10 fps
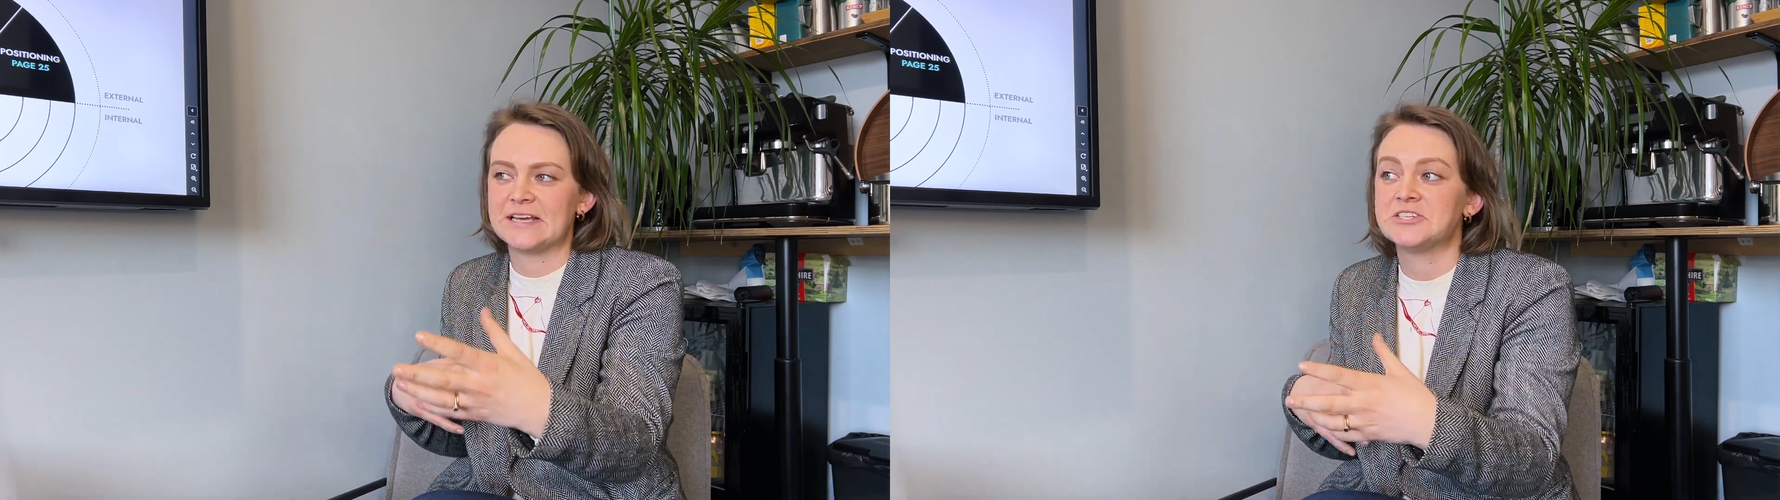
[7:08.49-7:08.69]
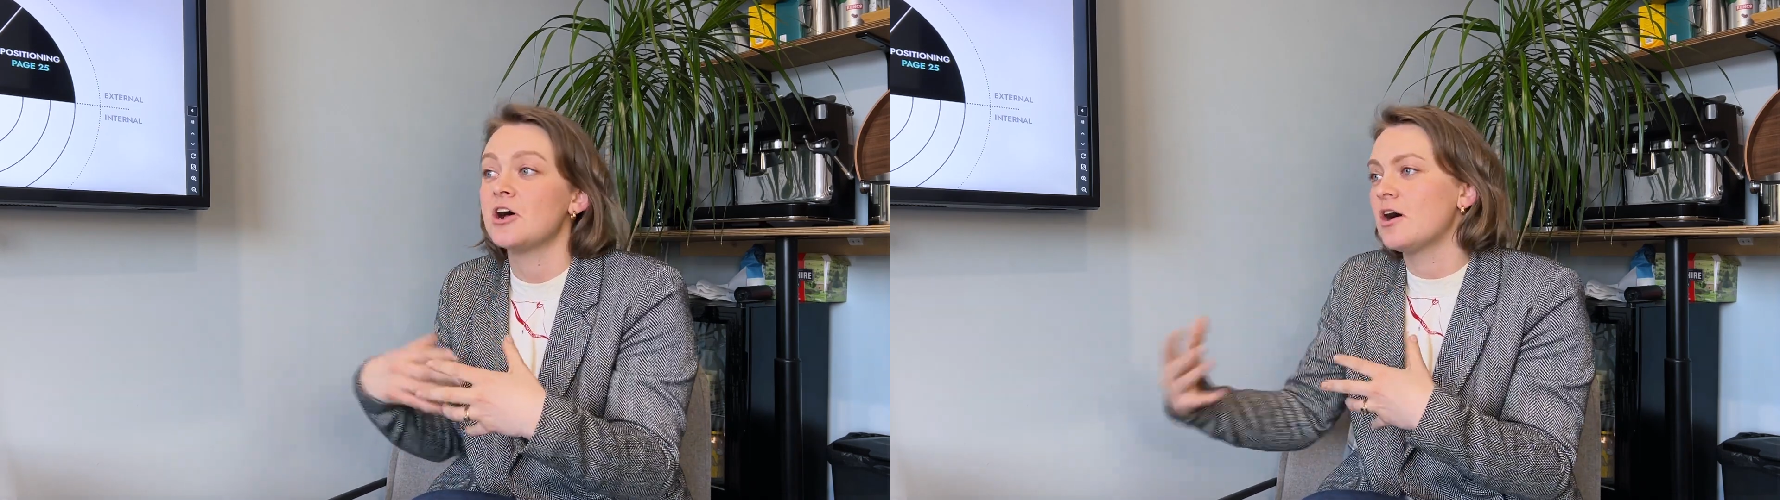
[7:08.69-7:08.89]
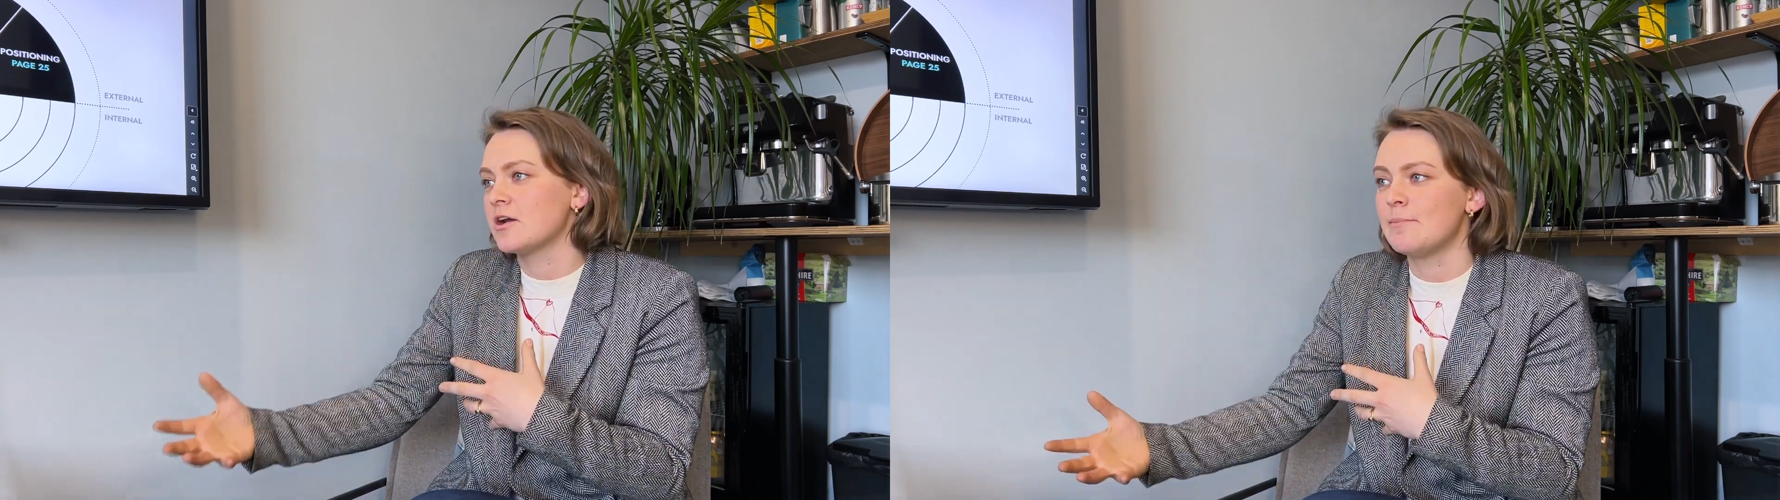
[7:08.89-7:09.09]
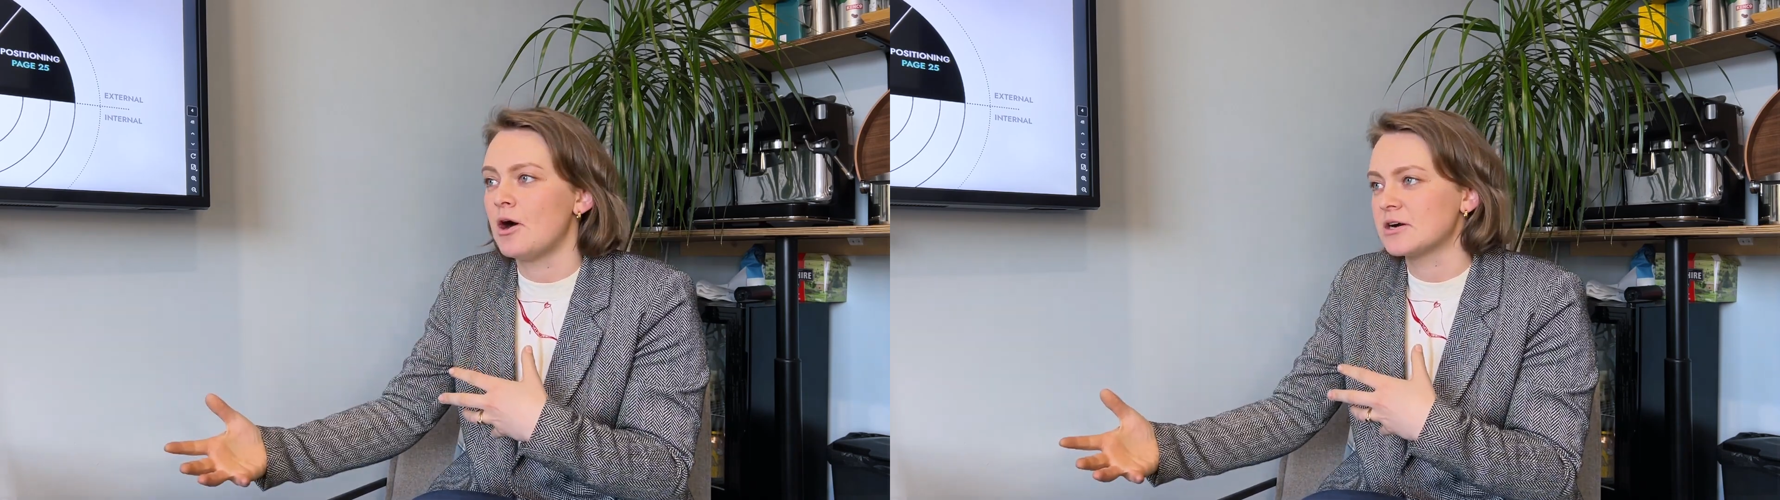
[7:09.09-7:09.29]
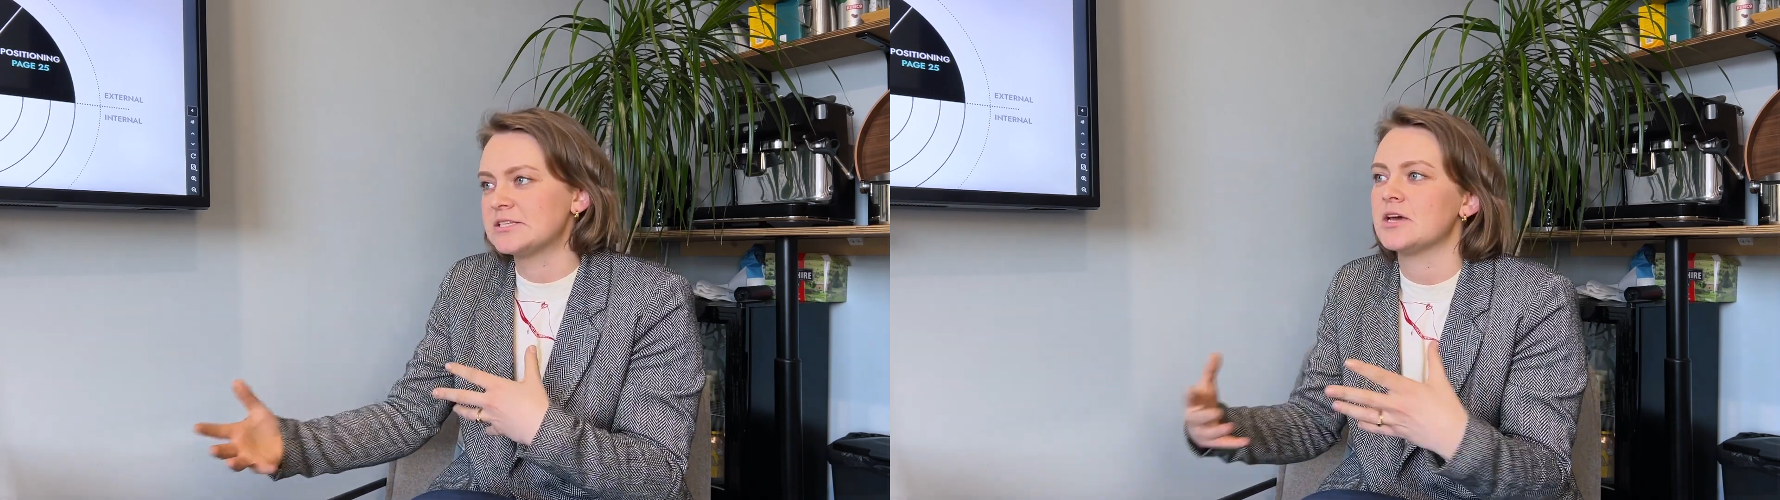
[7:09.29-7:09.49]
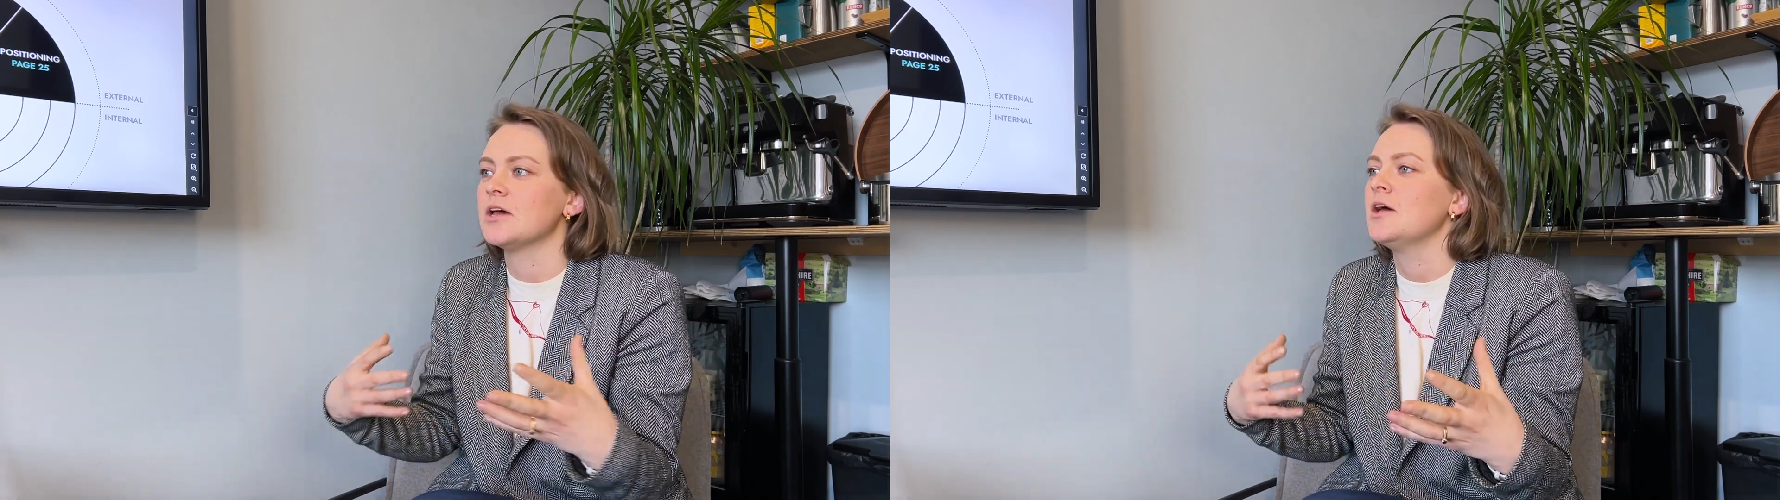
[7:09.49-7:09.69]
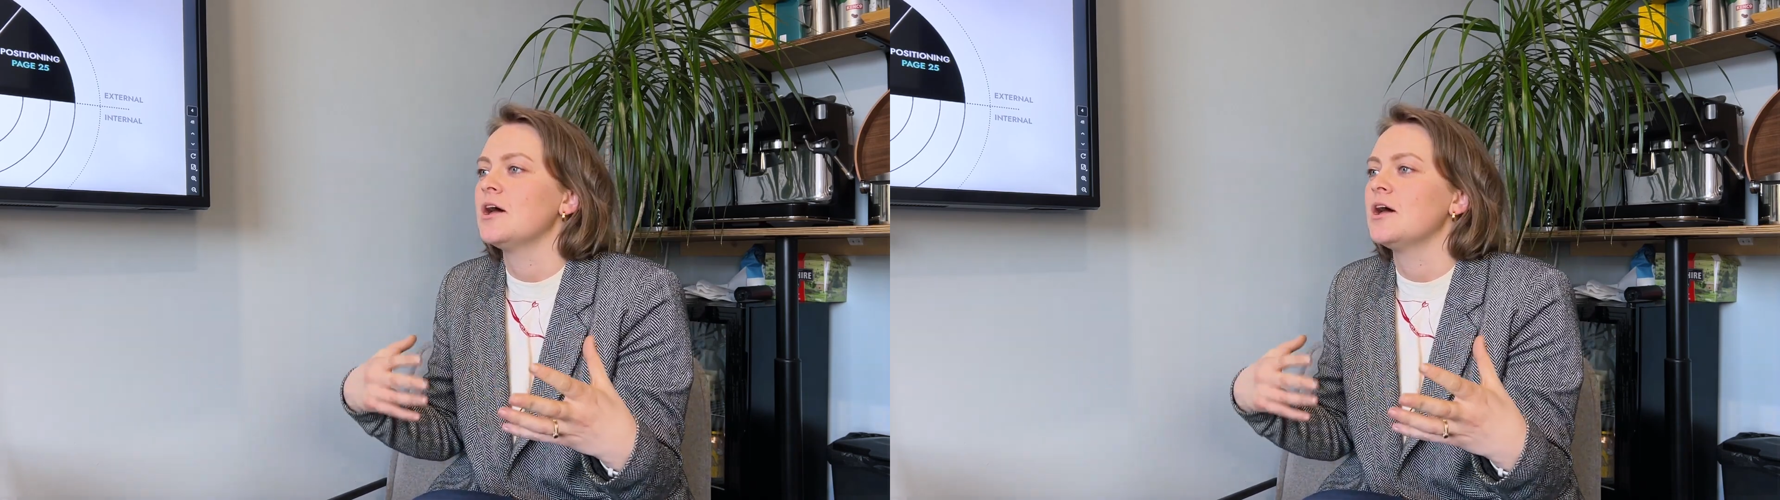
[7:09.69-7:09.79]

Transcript: HR and a marketer.